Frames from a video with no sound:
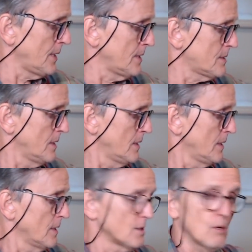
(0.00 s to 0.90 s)
says,
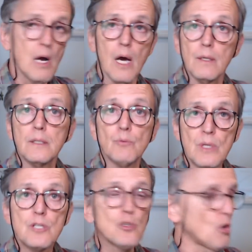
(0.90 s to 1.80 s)
so how did
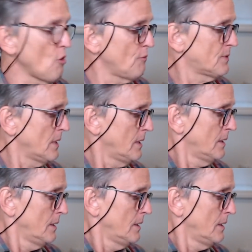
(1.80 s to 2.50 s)
we solve